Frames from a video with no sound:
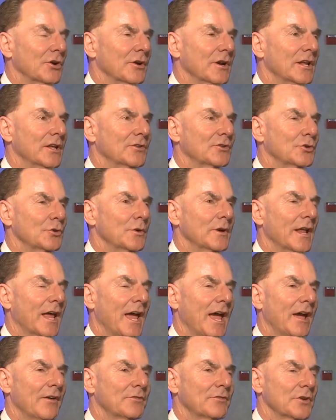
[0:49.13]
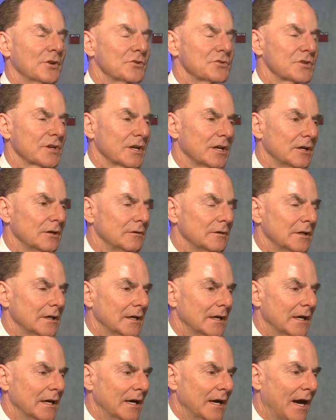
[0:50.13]
thirty-two and a half years ago,
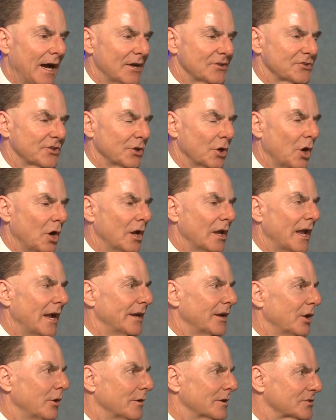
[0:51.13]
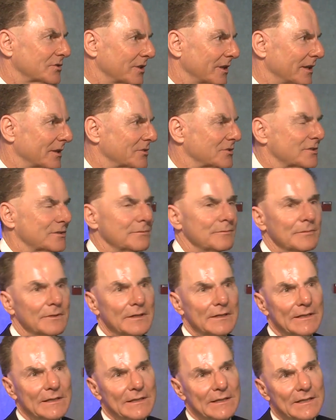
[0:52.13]
I said, all I know is this,
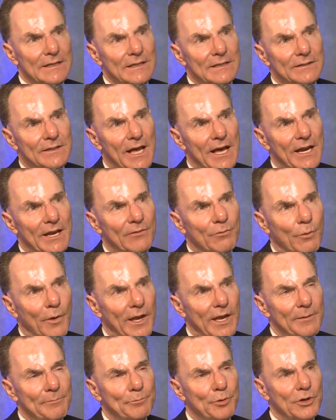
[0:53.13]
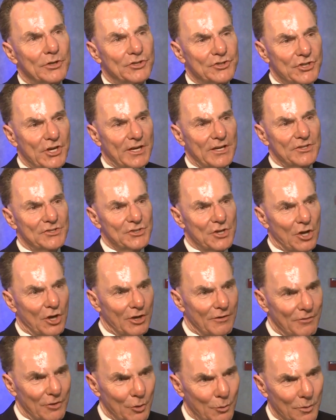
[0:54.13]
that if we can put chickens
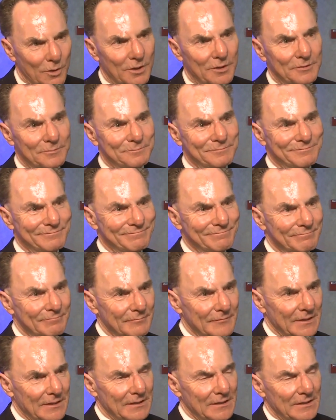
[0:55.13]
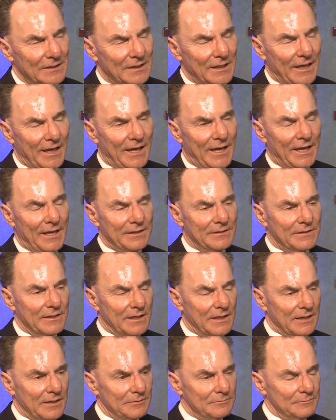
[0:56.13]
all over the world, and,
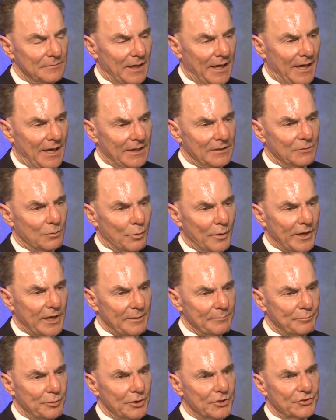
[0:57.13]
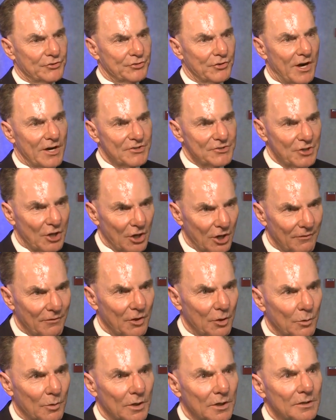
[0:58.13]
um, and we can put trucks all
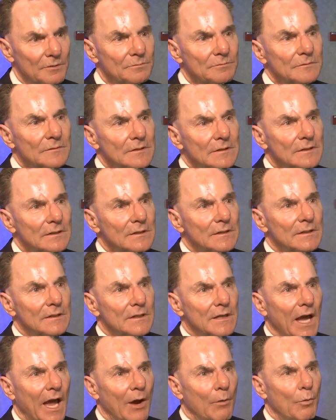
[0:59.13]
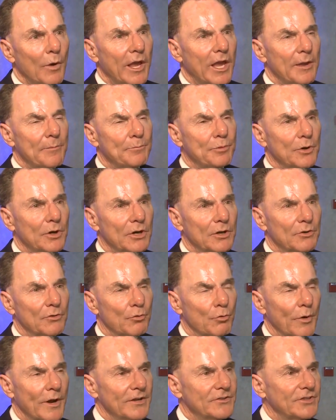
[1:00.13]
over the world, and we can put
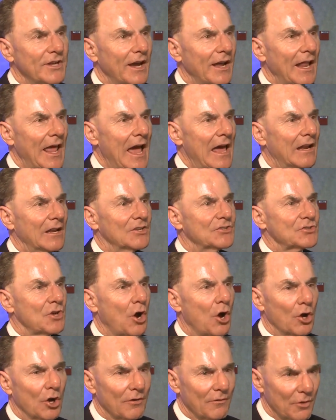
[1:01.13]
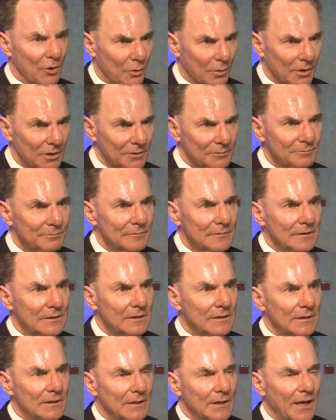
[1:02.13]
retail outlets all over the world,
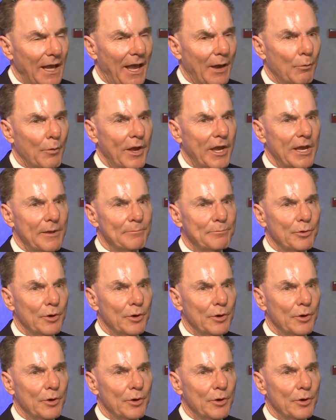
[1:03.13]
and we can